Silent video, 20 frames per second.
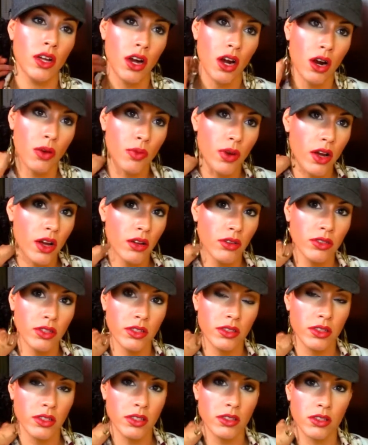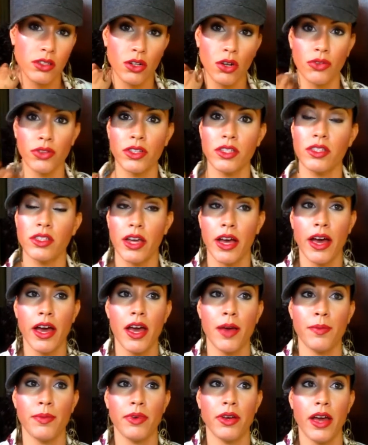Around this, you know, this
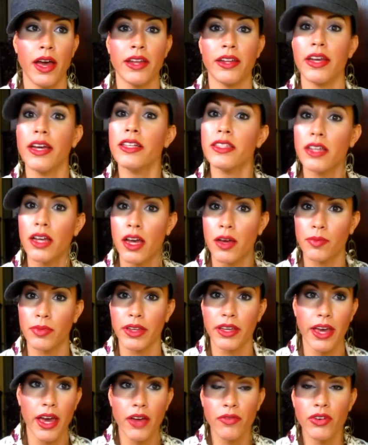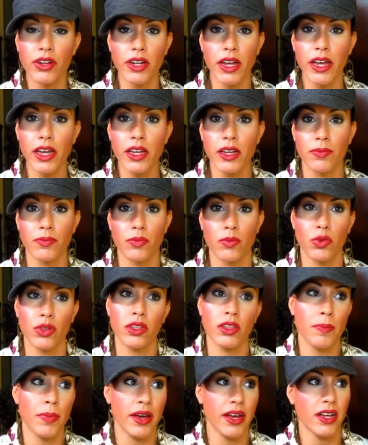time at nighttime, like every night
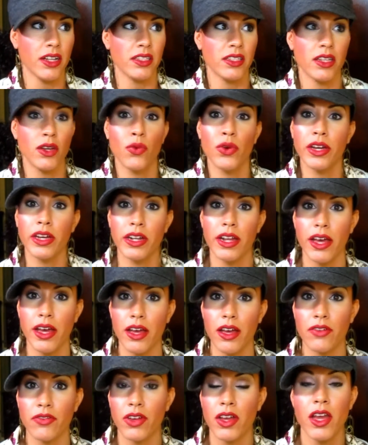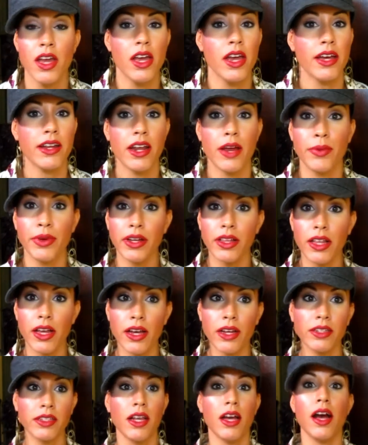within the past like week and a half. And I
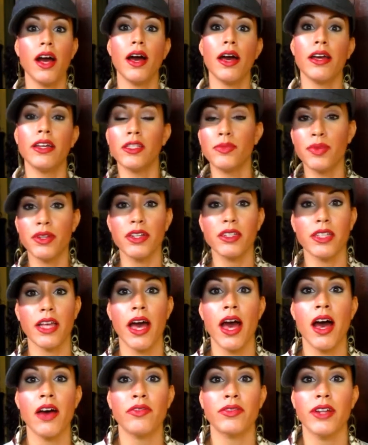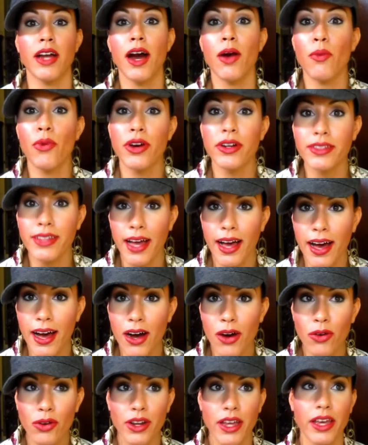realized it's because I have not worked
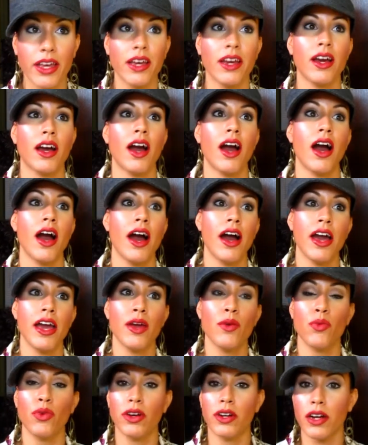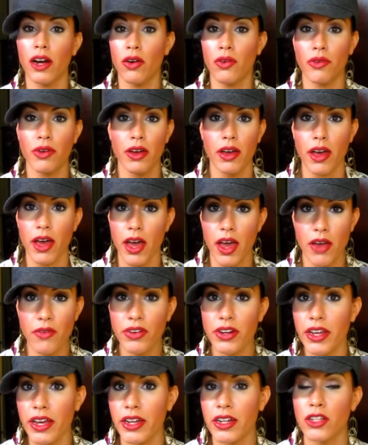out. Like, I work out
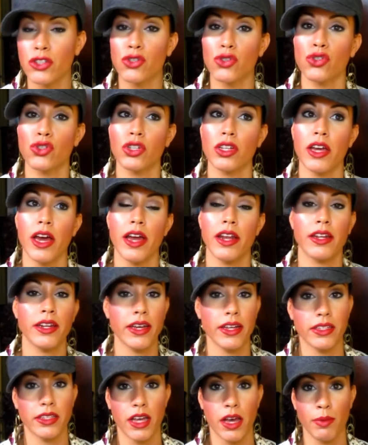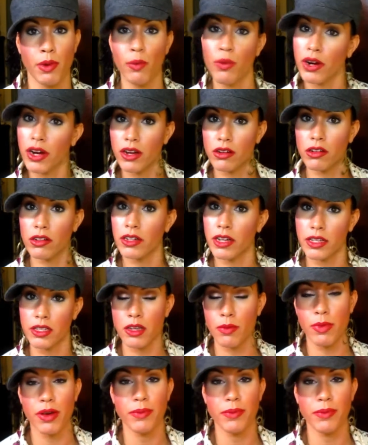every day, and it's usually at nighttime. I work out at nighttime.